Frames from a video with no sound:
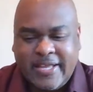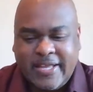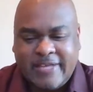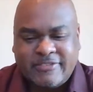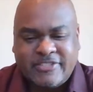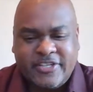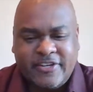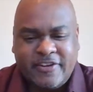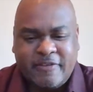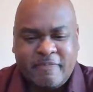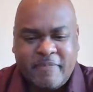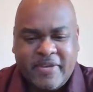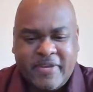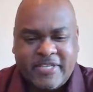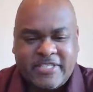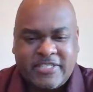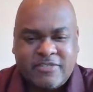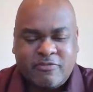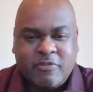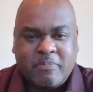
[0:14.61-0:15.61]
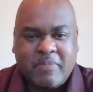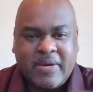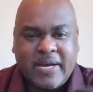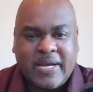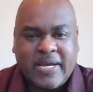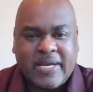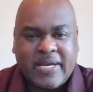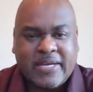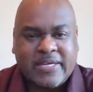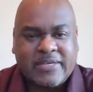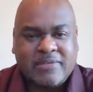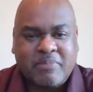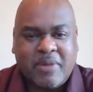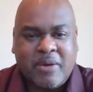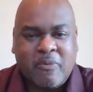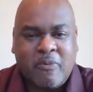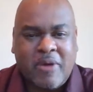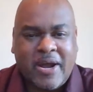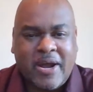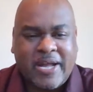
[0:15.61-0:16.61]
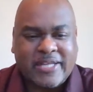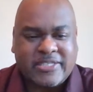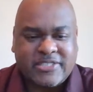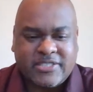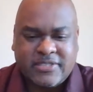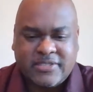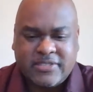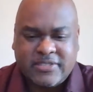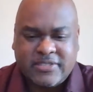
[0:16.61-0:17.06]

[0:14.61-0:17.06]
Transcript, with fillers: Sitting here messing with my, my watch.